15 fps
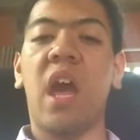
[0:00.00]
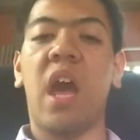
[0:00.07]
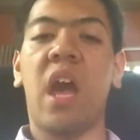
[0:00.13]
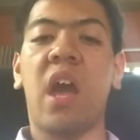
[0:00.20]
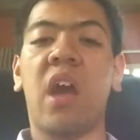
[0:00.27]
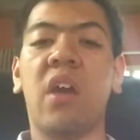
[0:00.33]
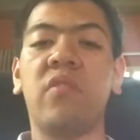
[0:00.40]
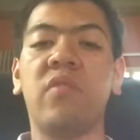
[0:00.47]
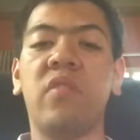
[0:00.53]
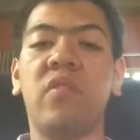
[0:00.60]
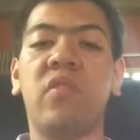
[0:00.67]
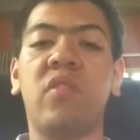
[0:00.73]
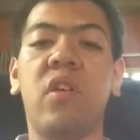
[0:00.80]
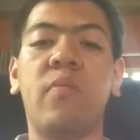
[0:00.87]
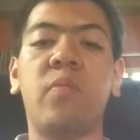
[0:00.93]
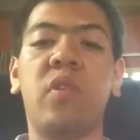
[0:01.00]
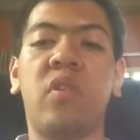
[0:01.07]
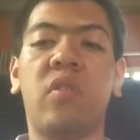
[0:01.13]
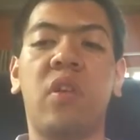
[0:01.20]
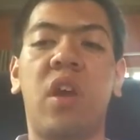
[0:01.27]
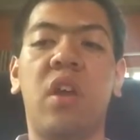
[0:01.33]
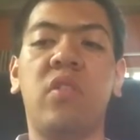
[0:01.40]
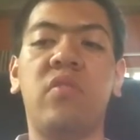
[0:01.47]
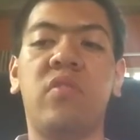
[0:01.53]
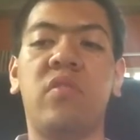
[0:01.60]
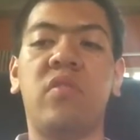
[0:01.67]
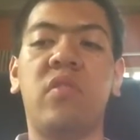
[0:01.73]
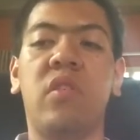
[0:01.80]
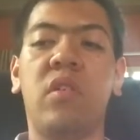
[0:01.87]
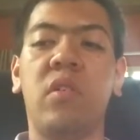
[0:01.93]
and the some the
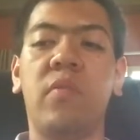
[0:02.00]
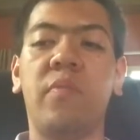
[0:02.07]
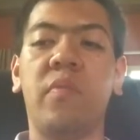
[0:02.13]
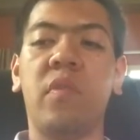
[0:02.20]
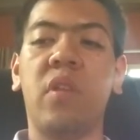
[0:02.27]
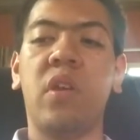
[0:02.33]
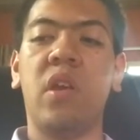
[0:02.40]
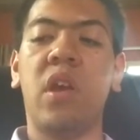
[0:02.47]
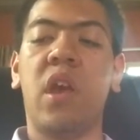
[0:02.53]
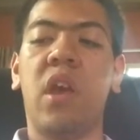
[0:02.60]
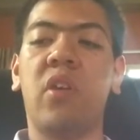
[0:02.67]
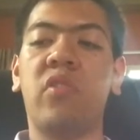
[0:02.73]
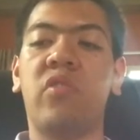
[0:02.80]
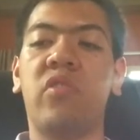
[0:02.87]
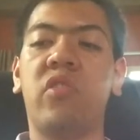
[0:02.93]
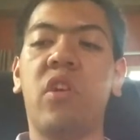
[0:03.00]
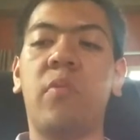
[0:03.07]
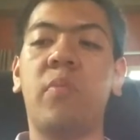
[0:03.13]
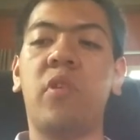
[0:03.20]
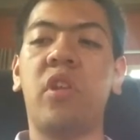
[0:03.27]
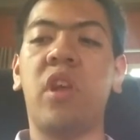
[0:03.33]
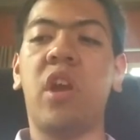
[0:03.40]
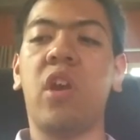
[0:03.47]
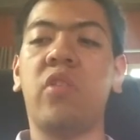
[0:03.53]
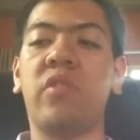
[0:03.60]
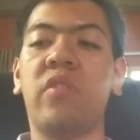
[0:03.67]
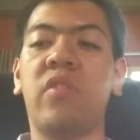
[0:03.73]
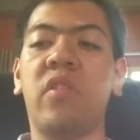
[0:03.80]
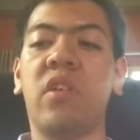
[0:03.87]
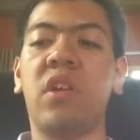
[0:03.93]
case as somebody
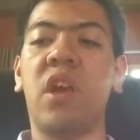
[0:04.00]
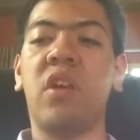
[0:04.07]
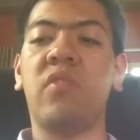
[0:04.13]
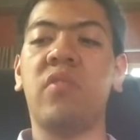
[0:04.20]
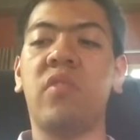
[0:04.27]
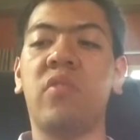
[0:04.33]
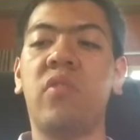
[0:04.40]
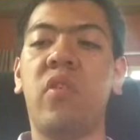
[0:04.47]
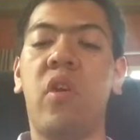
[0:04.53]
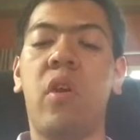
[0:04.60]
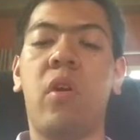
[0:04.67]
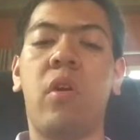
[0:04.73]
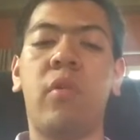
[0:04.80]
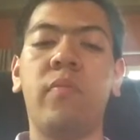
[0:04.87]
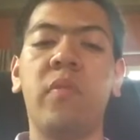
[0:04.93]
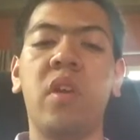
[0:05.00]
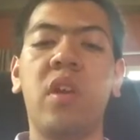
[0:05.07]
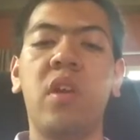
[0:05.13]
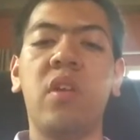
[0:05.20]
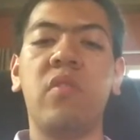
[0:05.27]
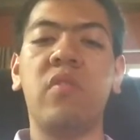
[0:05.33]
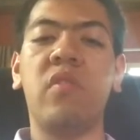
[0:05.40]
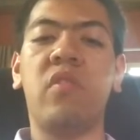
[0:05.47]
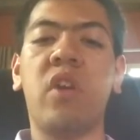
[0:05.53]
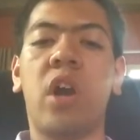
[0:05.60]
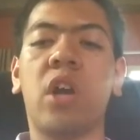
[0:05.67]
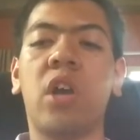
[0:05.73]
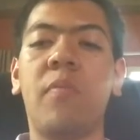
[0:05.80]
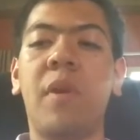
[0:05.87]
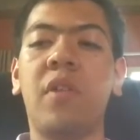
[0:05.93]
else the case is there. The
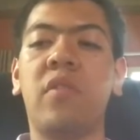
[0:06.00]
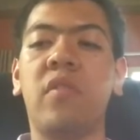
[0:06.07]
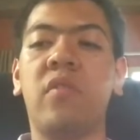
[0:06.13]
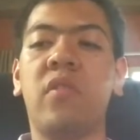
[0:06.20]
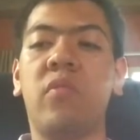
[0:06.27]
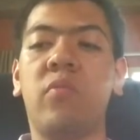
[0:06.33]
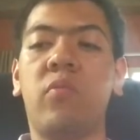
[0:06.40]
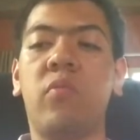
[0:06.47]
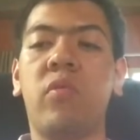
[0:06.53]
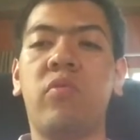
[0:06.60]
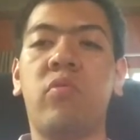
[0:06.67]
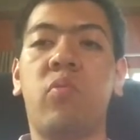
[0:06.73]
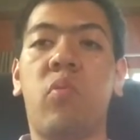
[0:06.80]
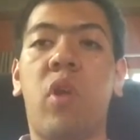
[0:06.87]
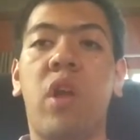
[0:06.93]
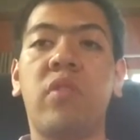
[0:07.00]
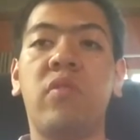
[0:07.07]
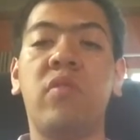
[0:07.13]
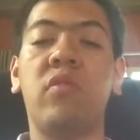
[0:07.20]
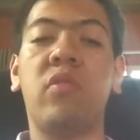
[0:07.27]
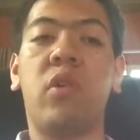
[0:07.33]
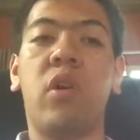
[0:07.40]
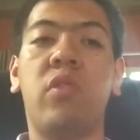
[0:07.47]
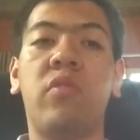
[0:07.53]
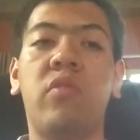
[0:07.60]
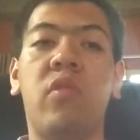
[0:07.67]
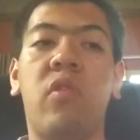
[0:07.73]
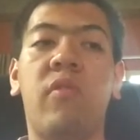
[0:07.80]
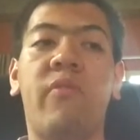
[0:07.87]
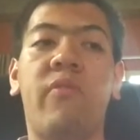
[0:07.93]
document is right is
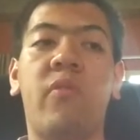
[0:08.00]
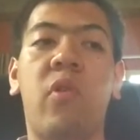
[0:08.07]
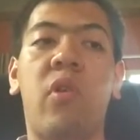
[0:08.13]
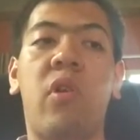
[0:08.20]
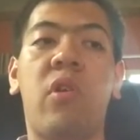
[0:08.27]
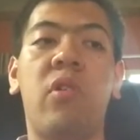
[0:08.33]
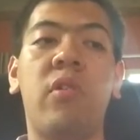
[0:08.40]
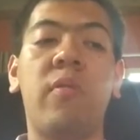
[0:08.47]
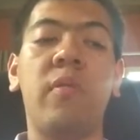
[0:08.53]
under for